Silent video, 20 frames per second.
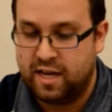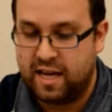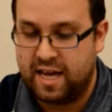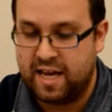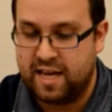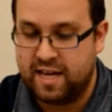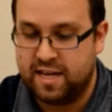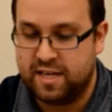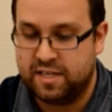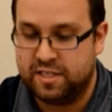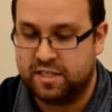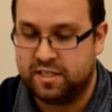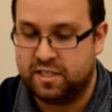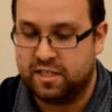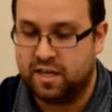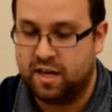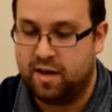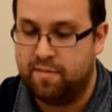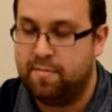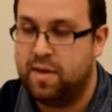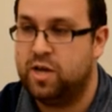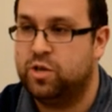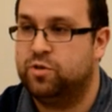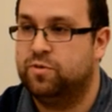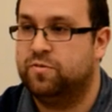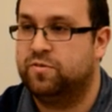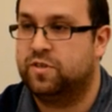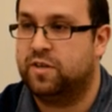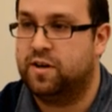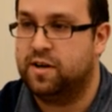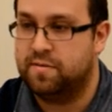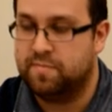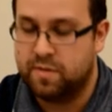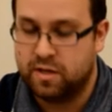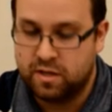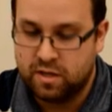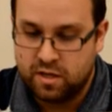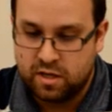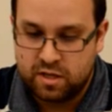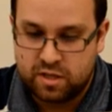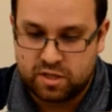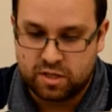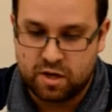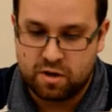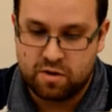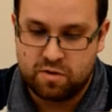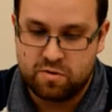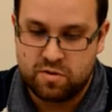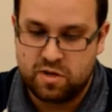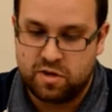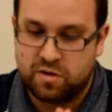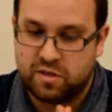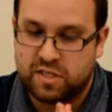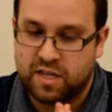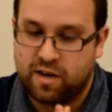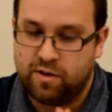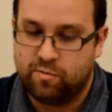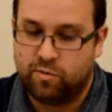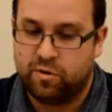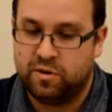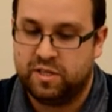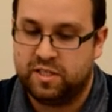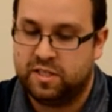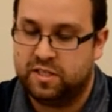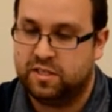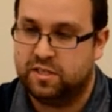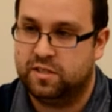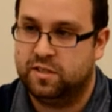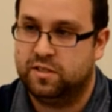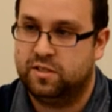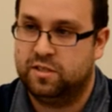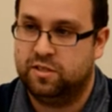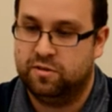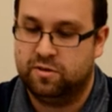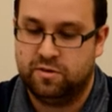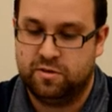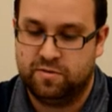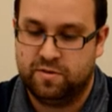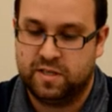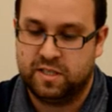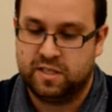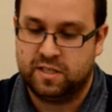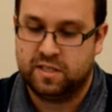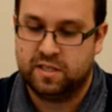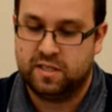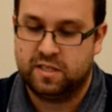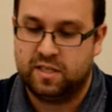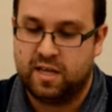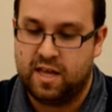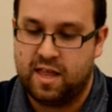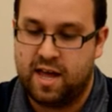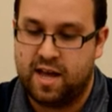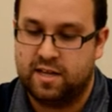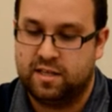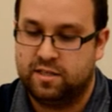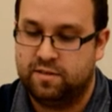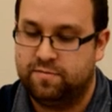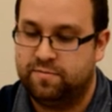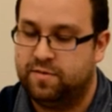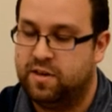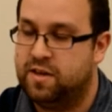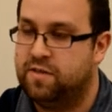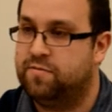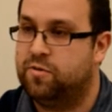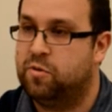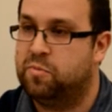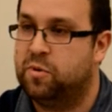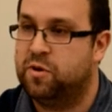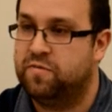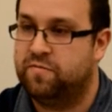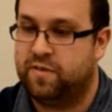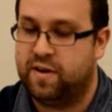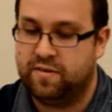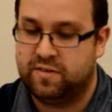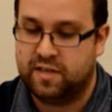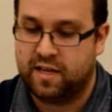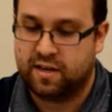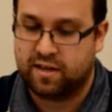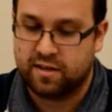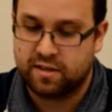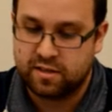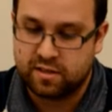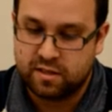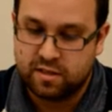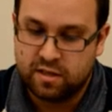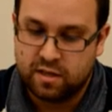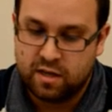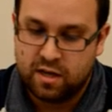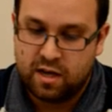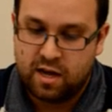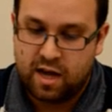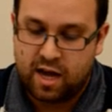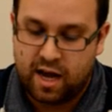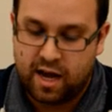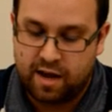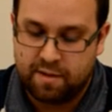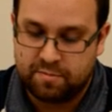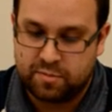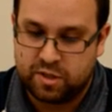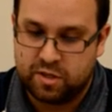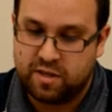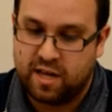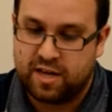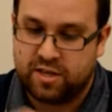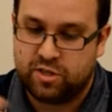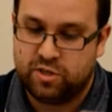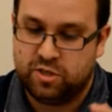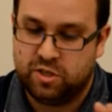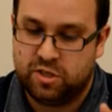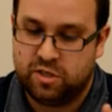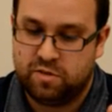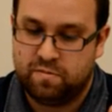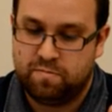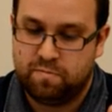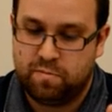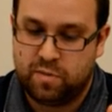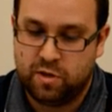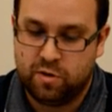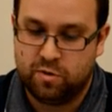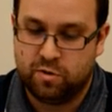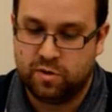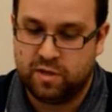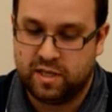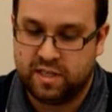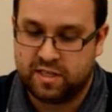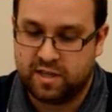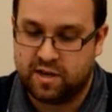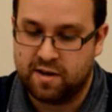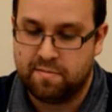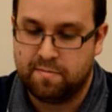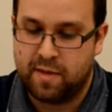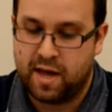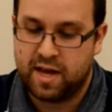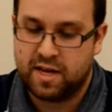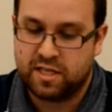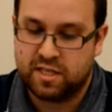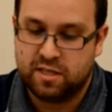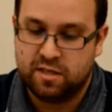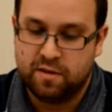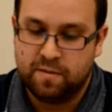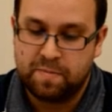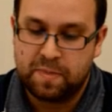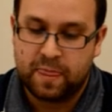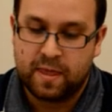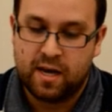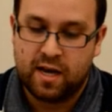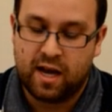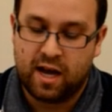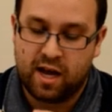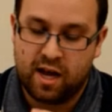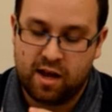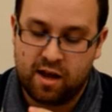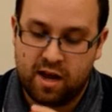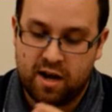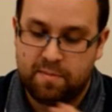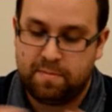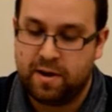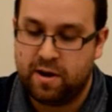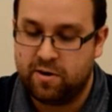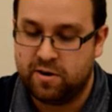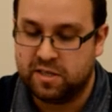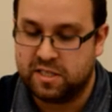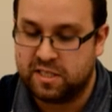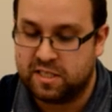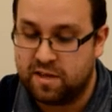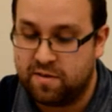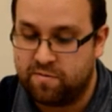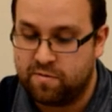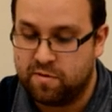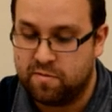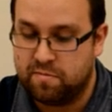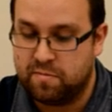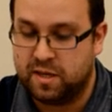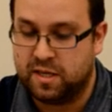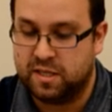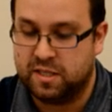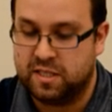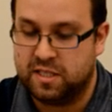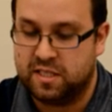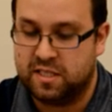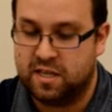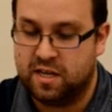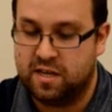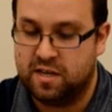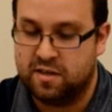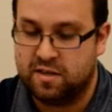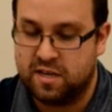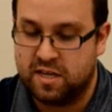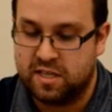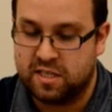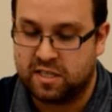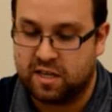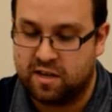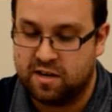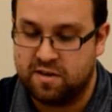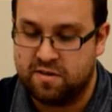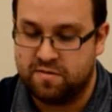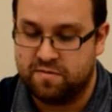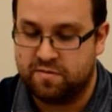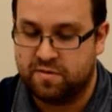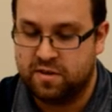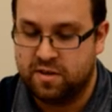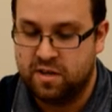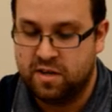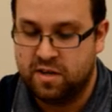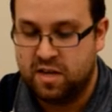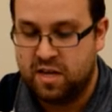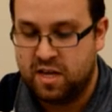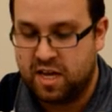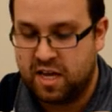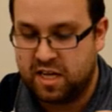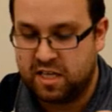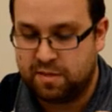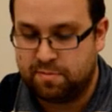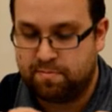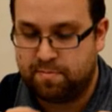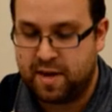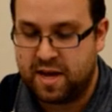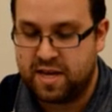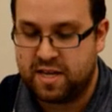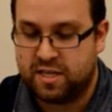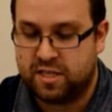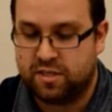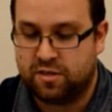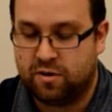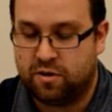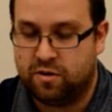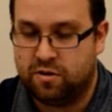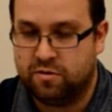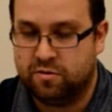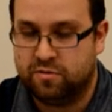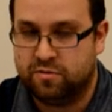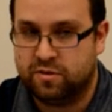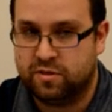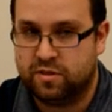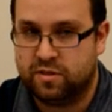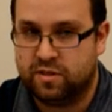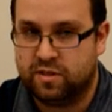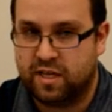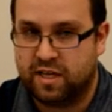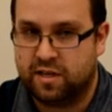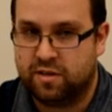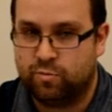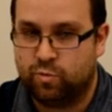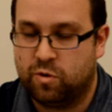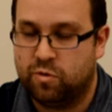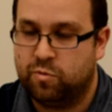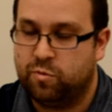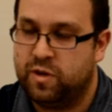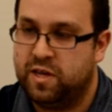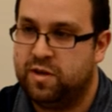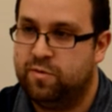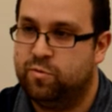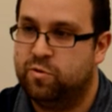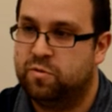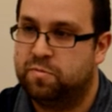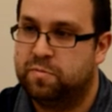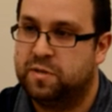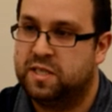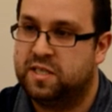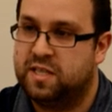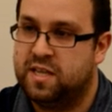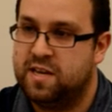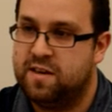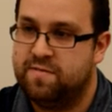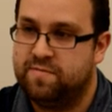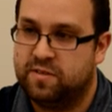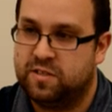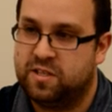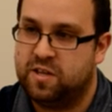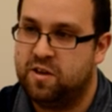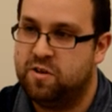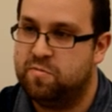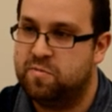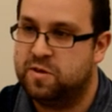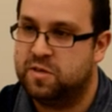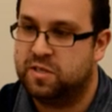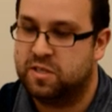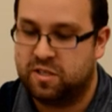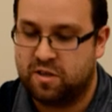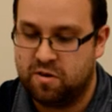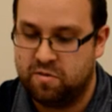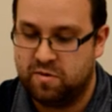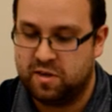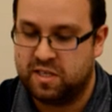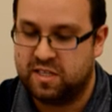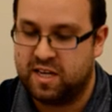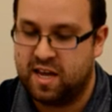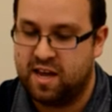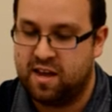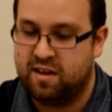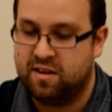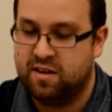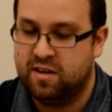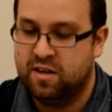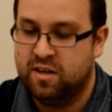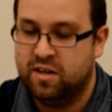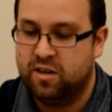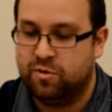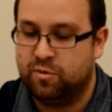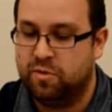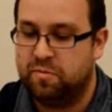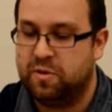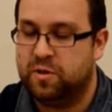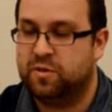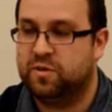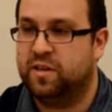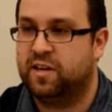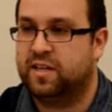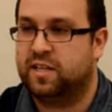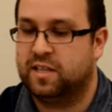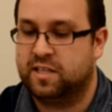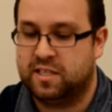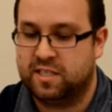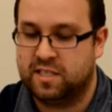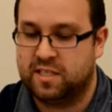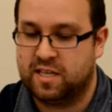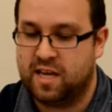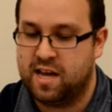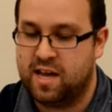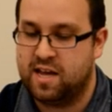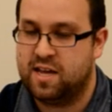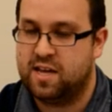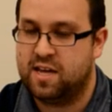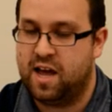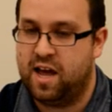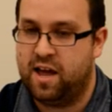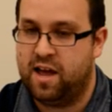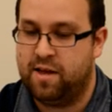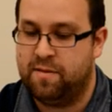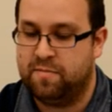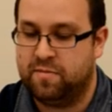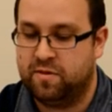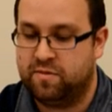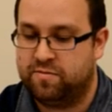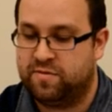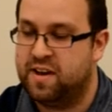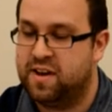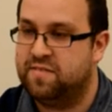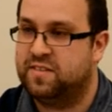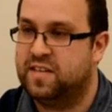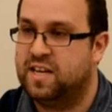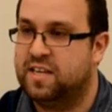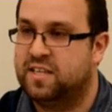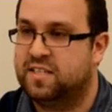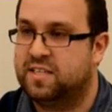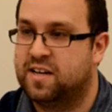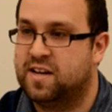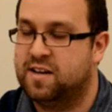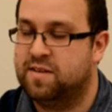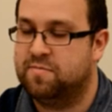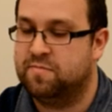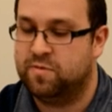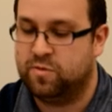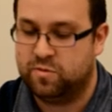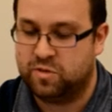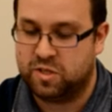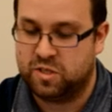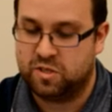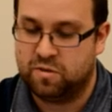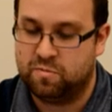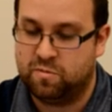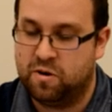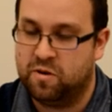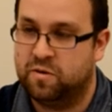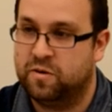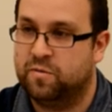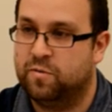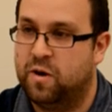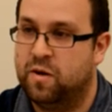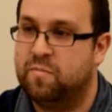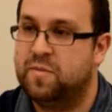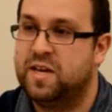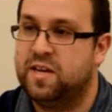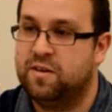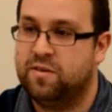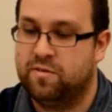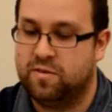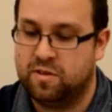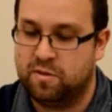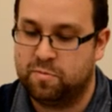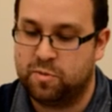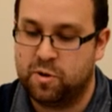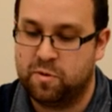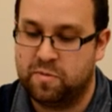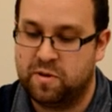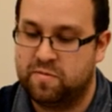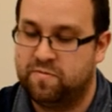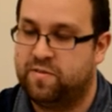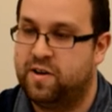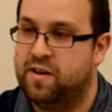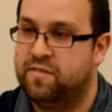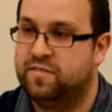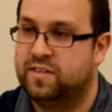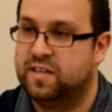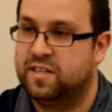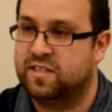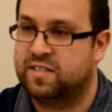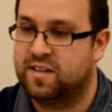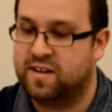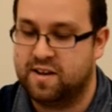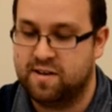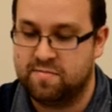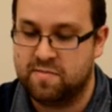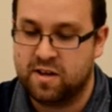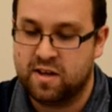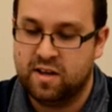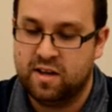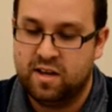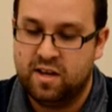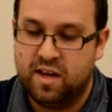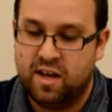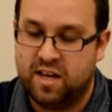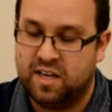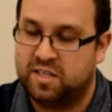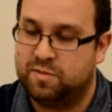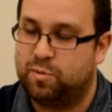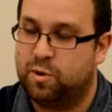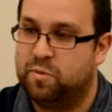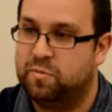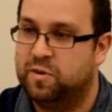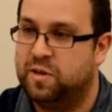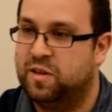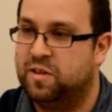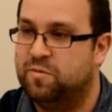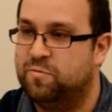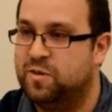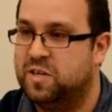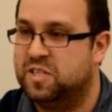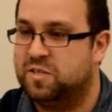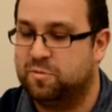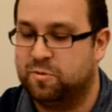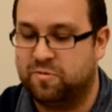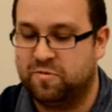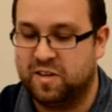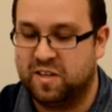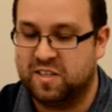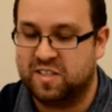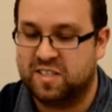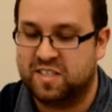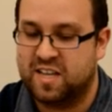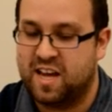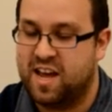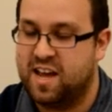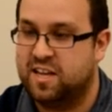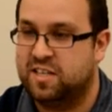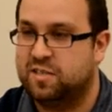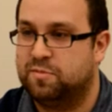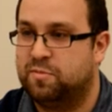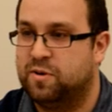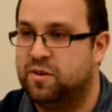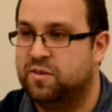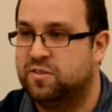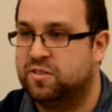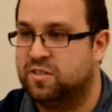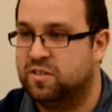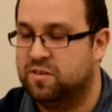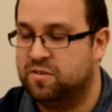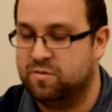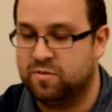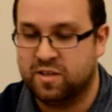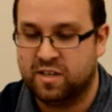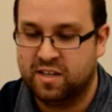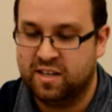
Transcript: is a measure of time. So you could take one instant to another instant and say that's 34.5 seconds. Um, so that's just purely time based. Uh, and a period is different because it's a it's kind of it's based on like what we would perceive as humans. So we'd say we'd be unlikely to say um, five days' time to someone, I'll meet you at the pub in five days' time, is probably a reasonable thing to say as opposed to